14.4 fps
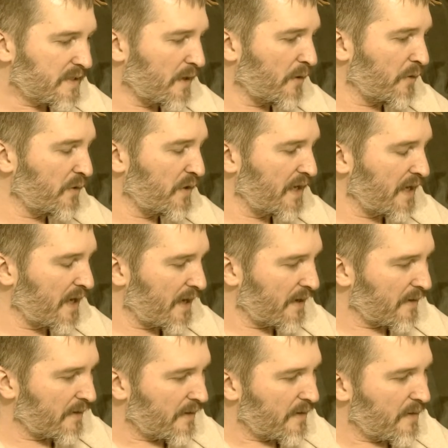So the
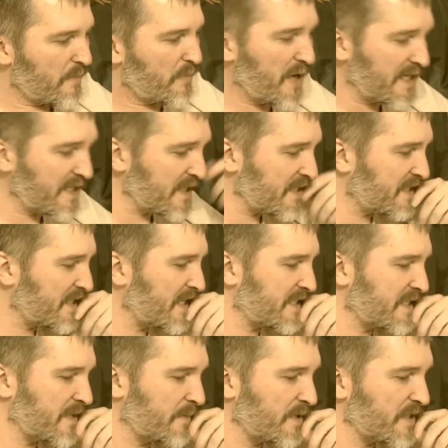uh, pension
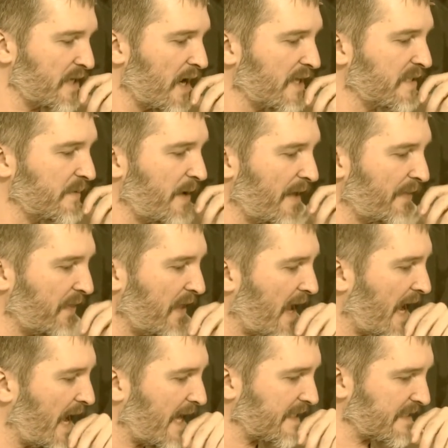system, it talked about
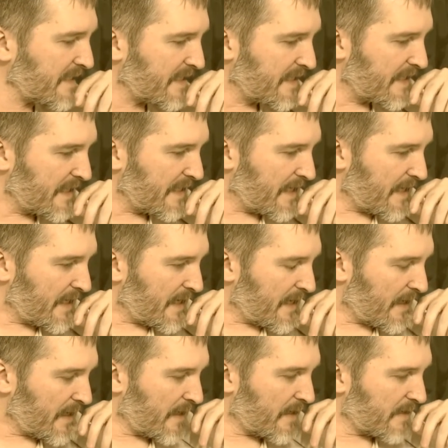that.
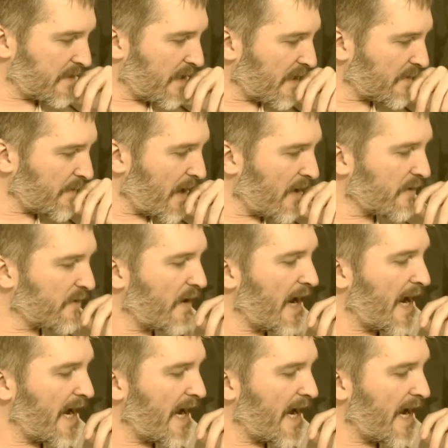Uh, talked about how